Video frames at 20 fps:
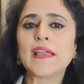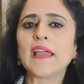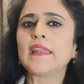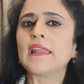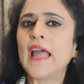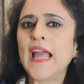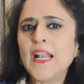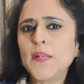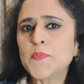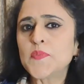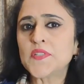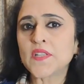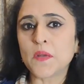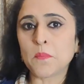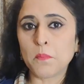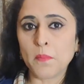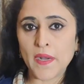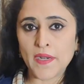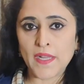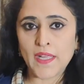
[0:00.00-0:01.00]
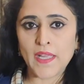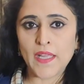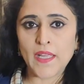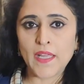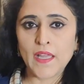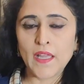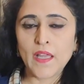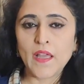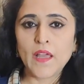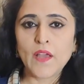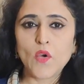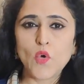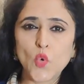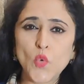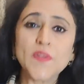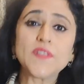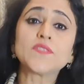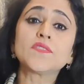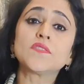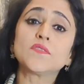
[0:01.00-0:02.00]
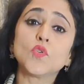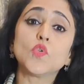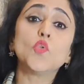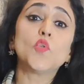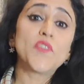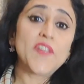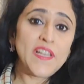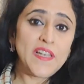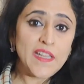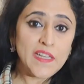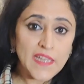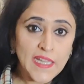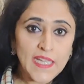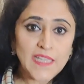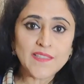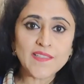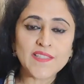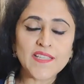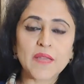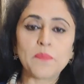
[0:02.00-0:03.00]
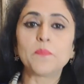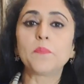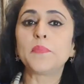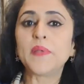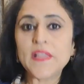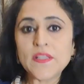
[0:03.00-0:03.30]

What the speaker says: can help somebody who really needs them,